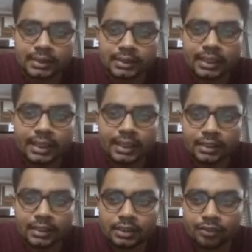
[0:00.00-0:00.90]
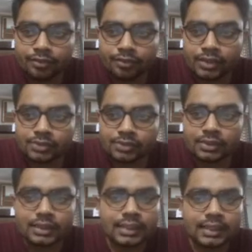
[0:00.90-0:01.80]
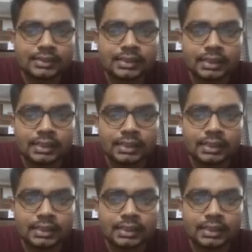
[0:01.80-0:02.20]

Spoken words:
And the first one, that is the